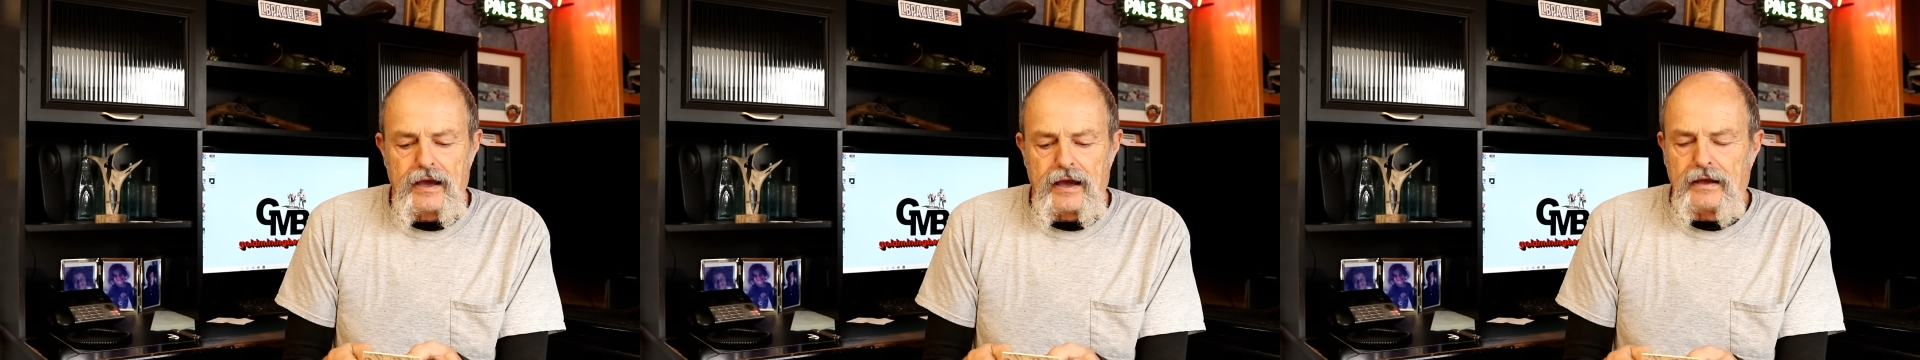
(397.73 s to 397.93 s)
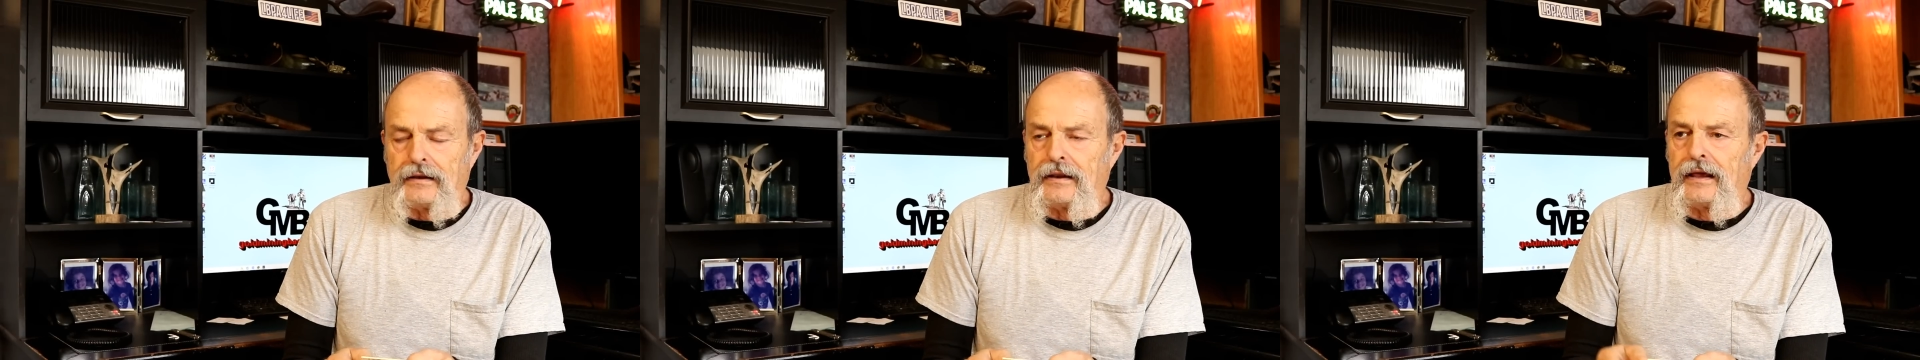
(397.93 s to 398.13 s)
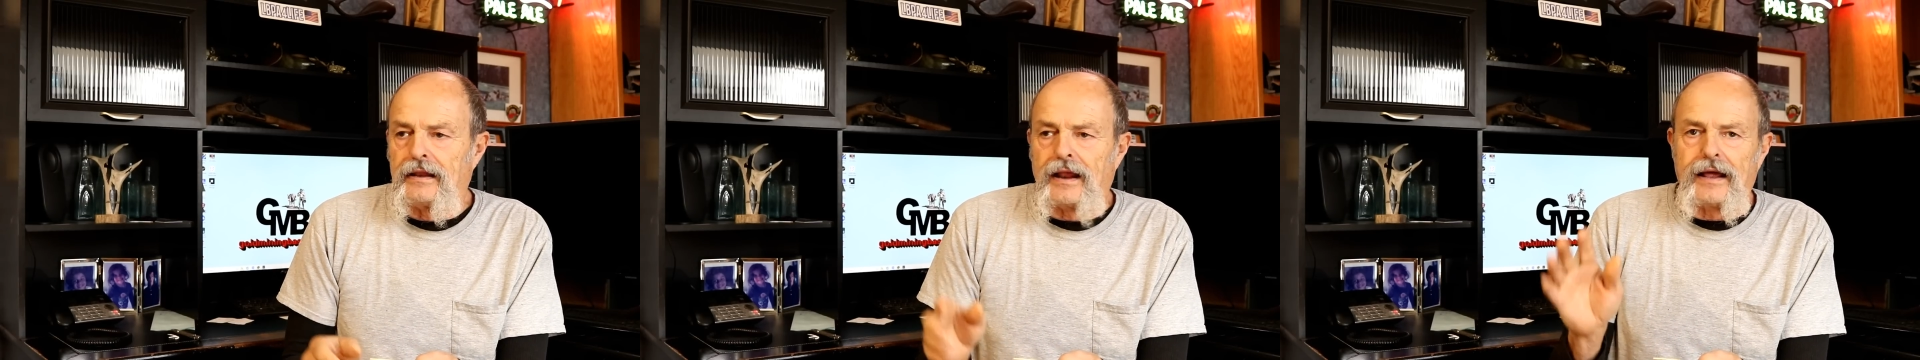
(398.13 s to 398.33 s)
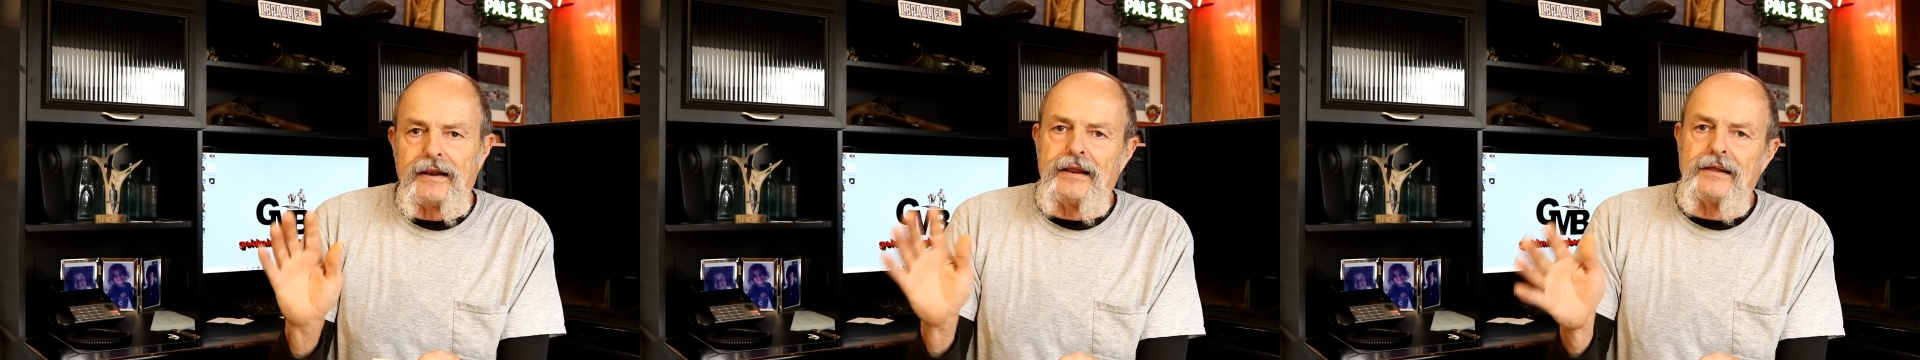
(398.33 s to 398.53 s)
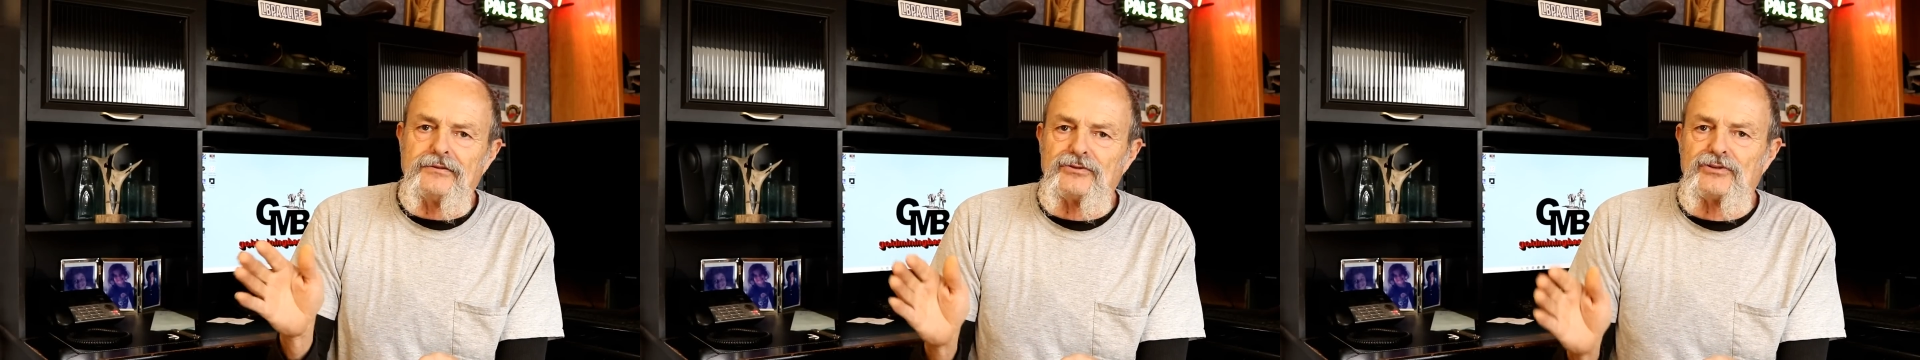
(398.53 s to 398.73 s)
and then I
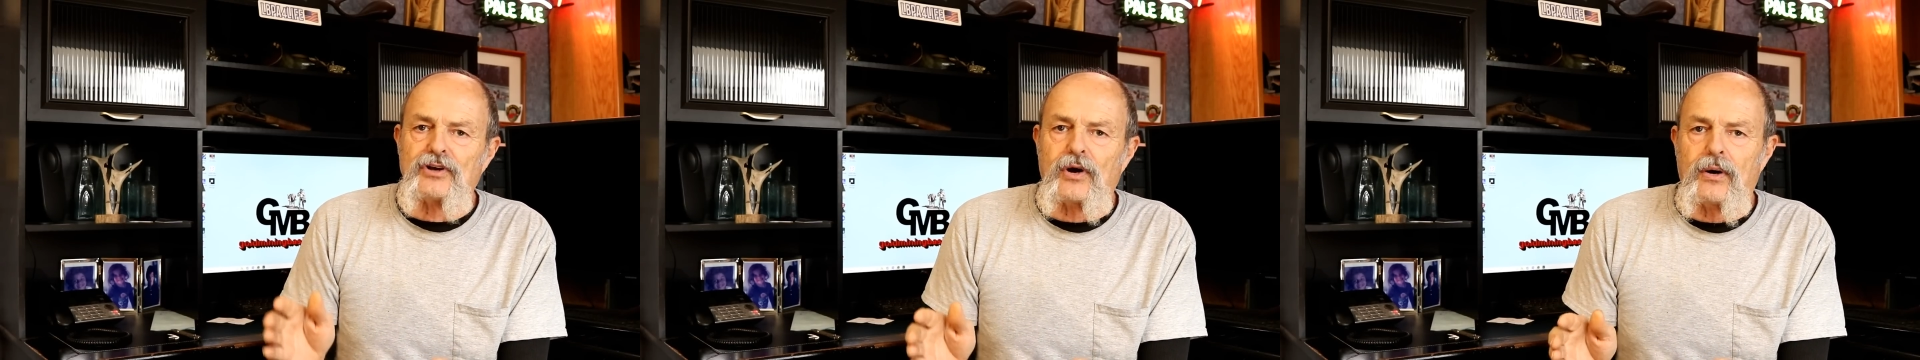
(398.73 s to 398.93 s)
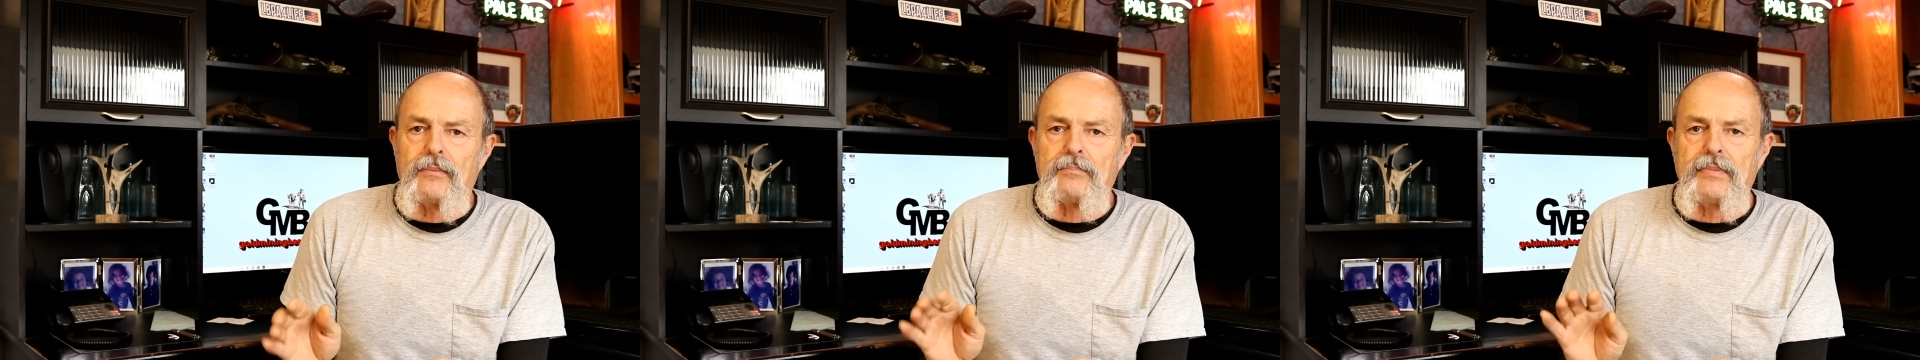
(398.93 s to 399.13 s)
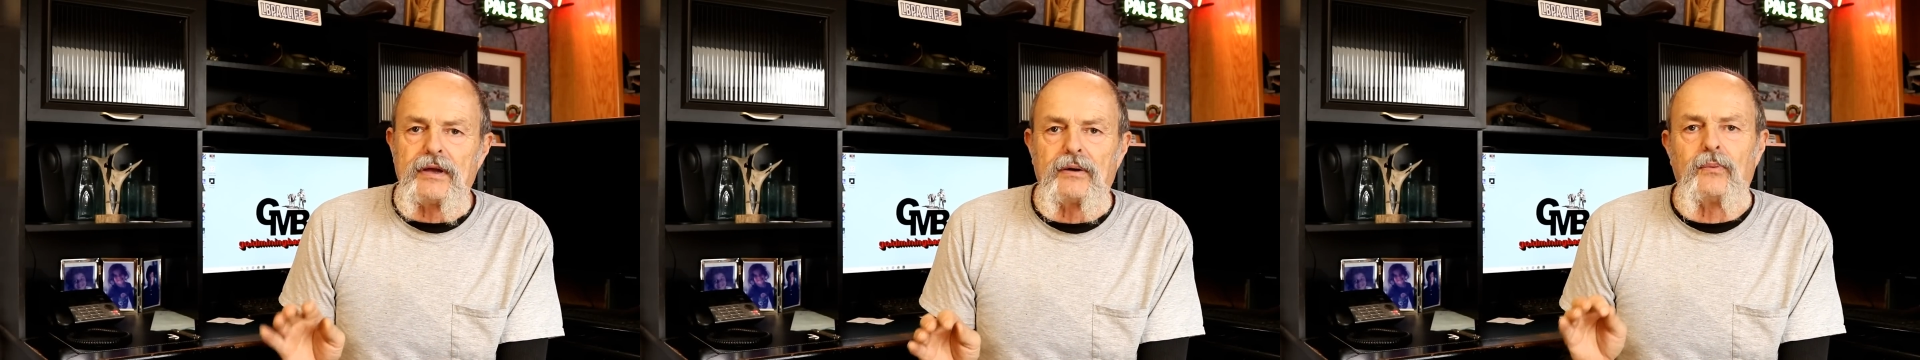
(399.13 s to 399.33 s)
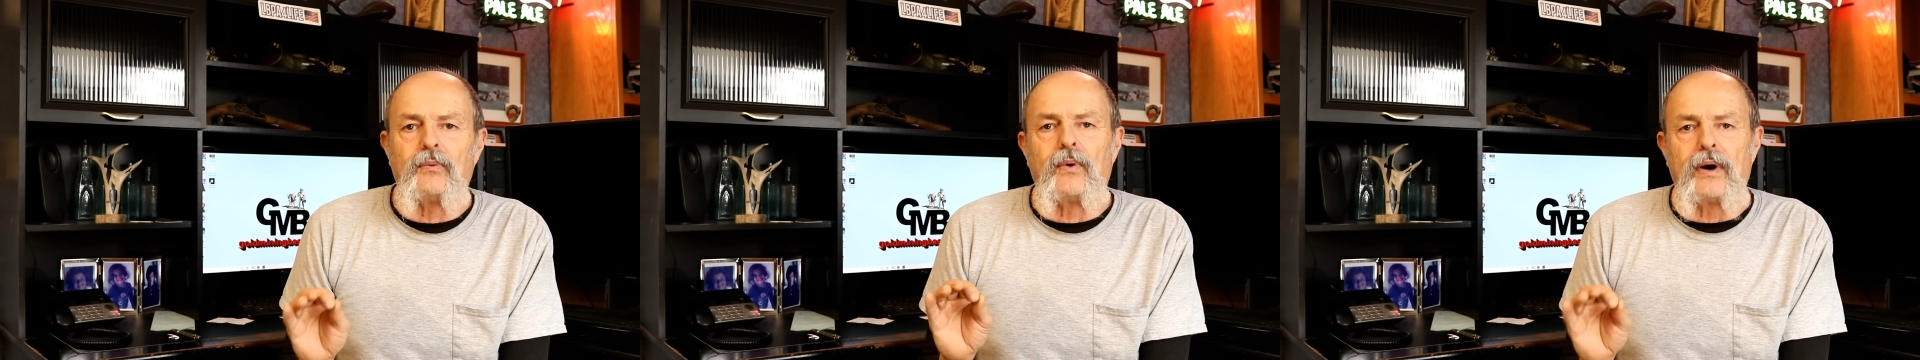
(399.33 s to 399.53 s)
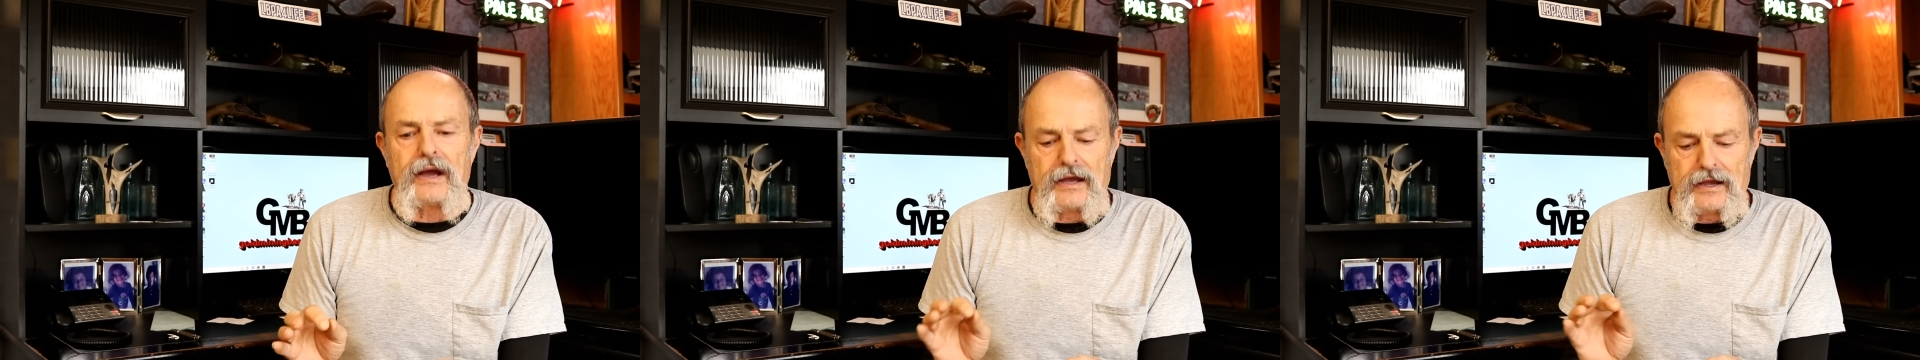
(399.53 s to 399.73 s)
didn't show it being
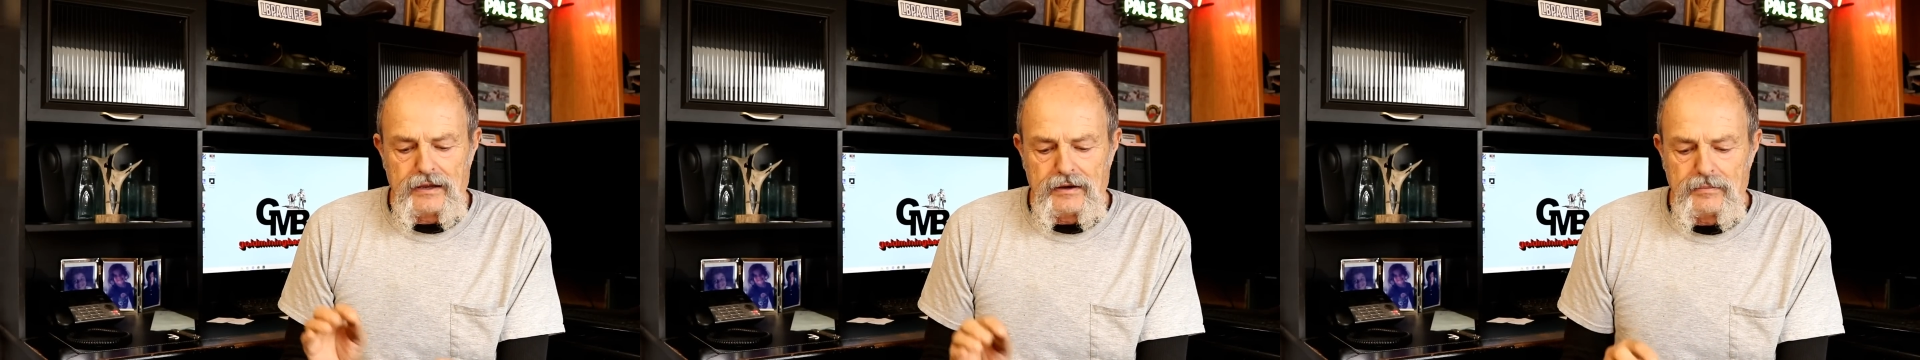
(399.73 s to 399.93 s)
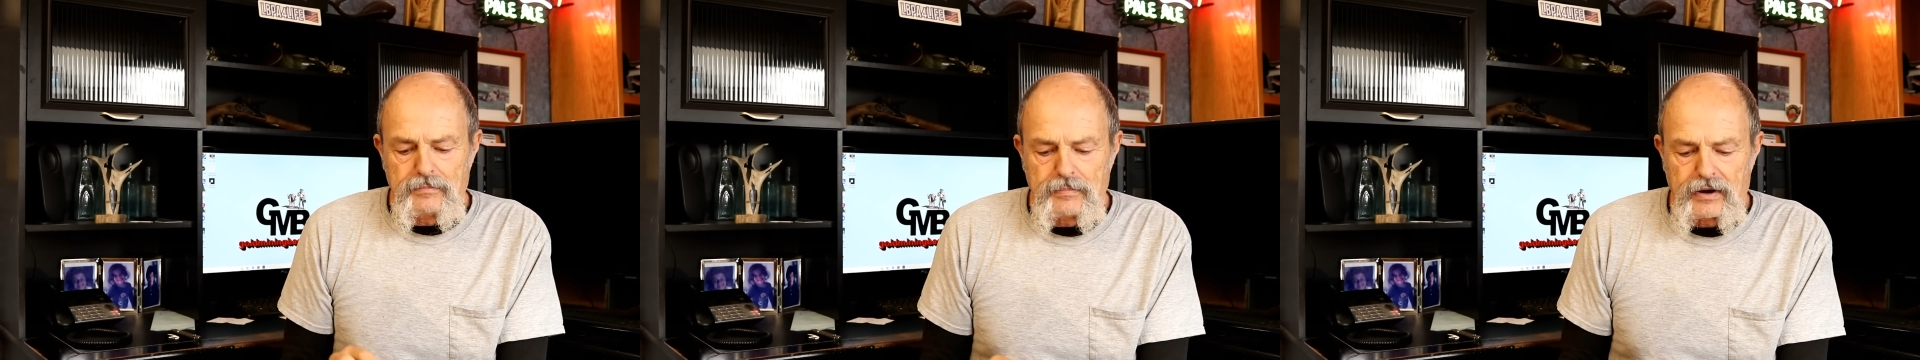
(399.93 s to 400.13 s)
weighed,